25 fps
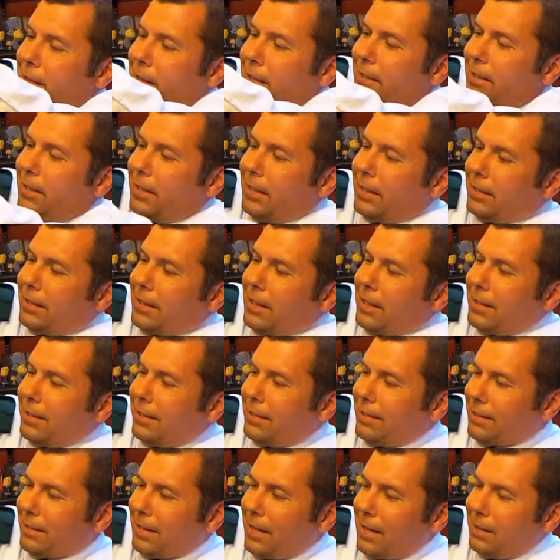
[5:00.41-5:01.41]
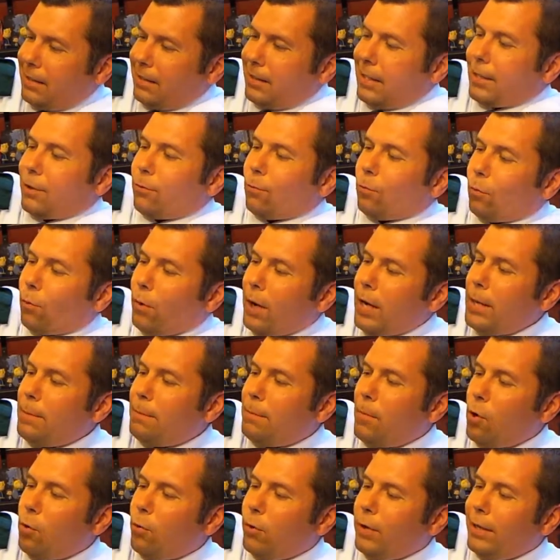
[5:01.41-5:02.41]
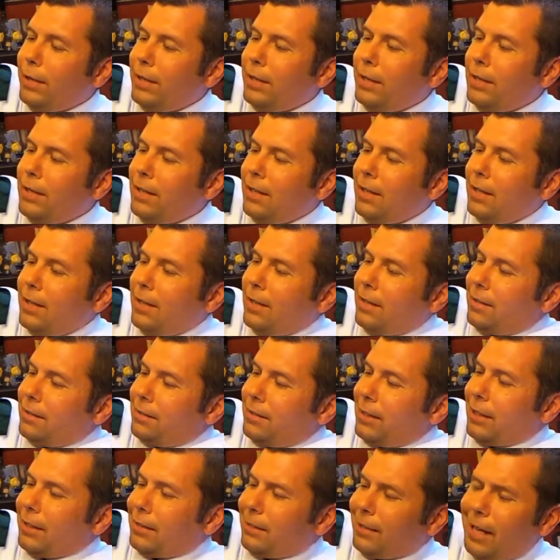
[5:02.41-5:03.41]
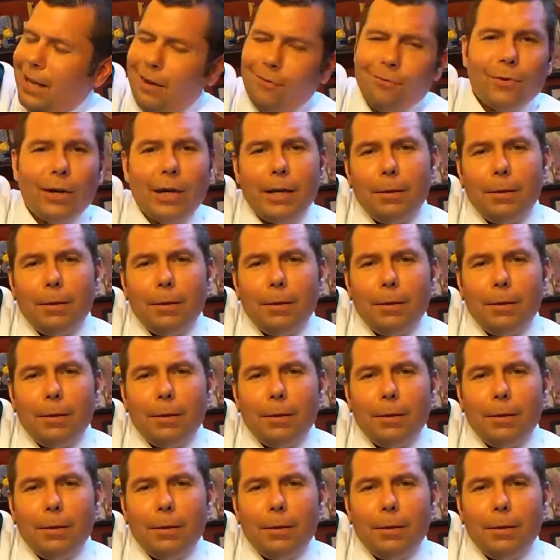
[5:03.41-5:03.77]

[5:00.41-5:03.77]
I like that this kind of like rainbowy, like not